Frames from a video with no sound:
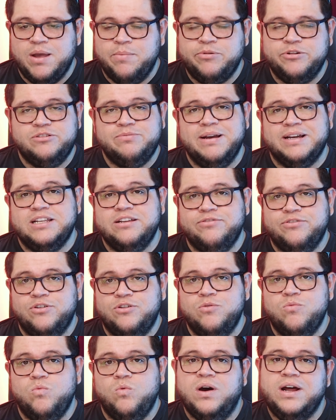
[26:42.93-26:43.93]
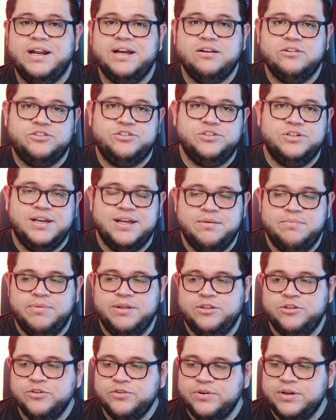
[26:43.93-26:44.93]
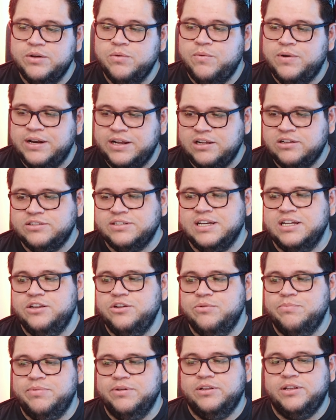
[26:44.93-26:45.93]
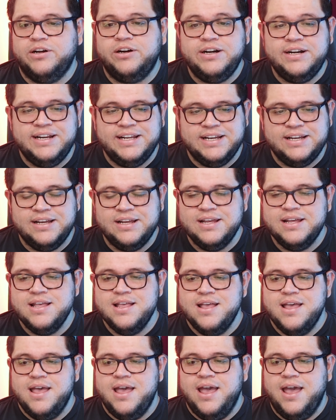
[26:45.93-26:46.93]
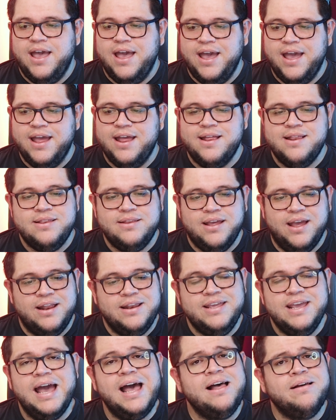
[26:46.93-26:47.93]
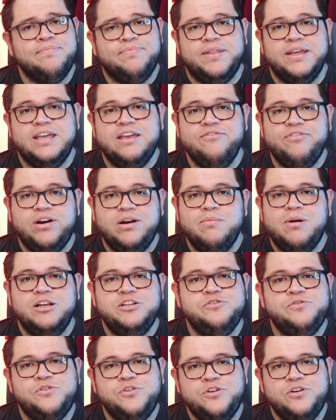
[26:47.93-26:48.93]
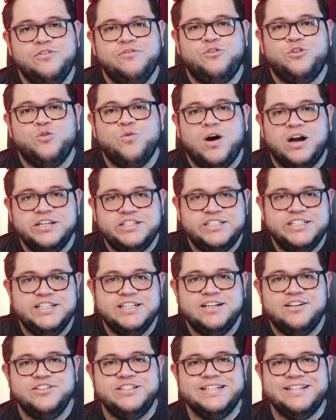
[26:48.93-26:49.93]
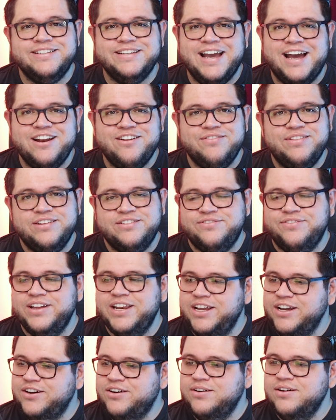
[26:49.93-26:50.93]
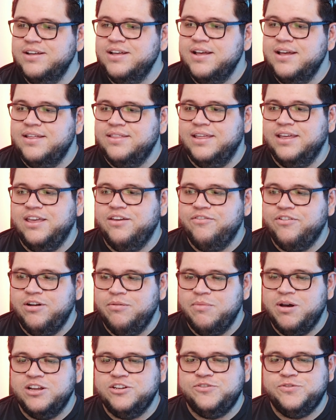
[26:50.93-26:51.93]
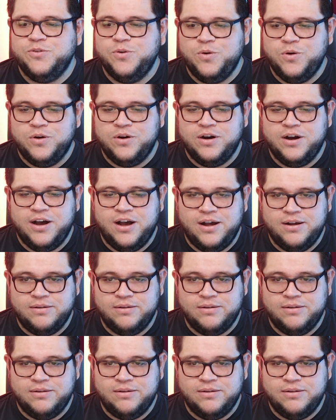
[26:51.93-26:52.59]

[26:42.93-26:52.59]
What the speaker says: perspective on what else you can be doing, what else can you be learning. And yeah, thank you very much for watching until the end of this video. Thank you very much for